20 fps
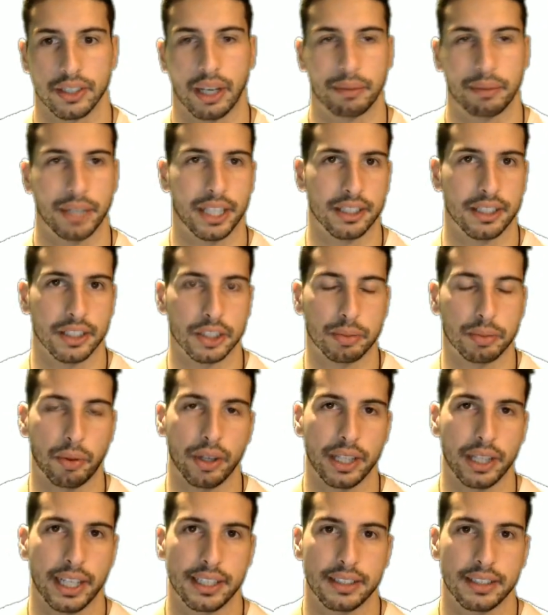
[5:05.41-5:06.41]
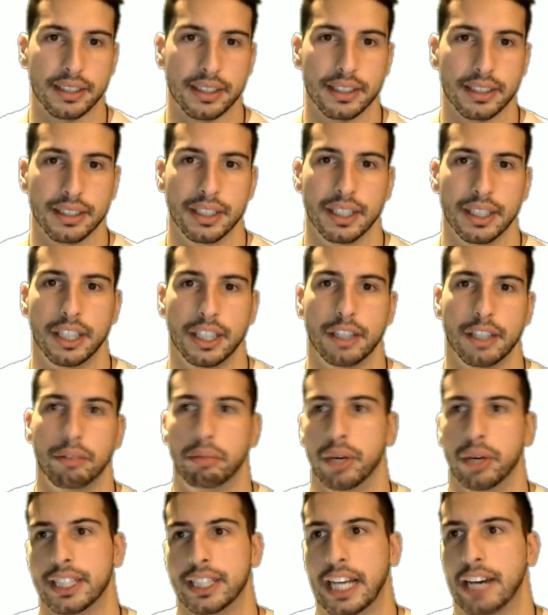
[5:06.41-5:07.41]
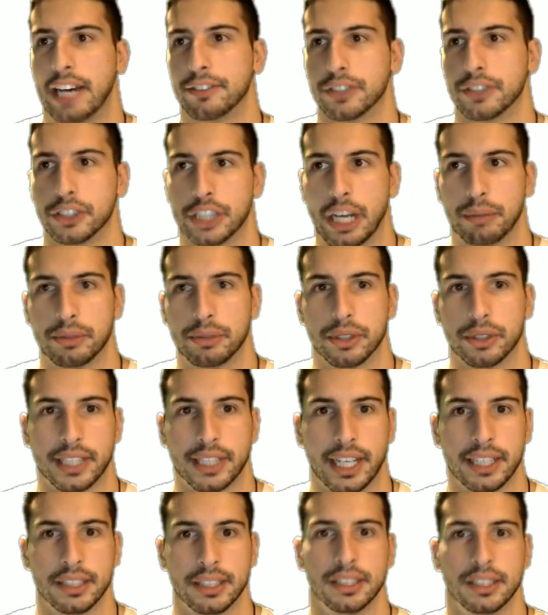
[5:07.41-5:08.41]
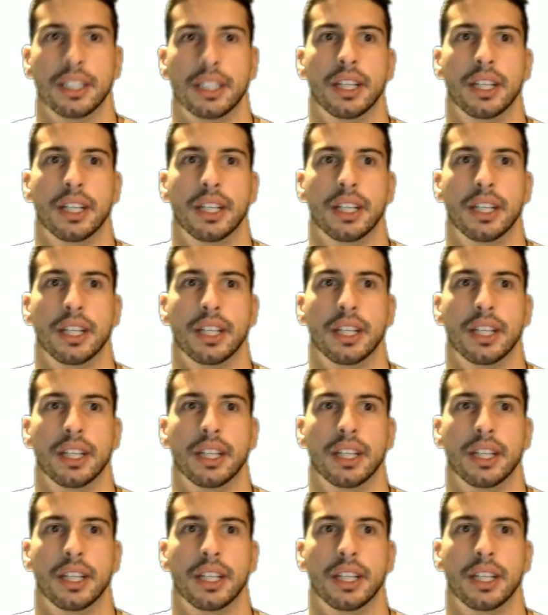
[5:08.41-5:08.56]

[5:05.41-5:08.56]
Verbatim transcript: I'm not going to spoil anything, but after chapter ten,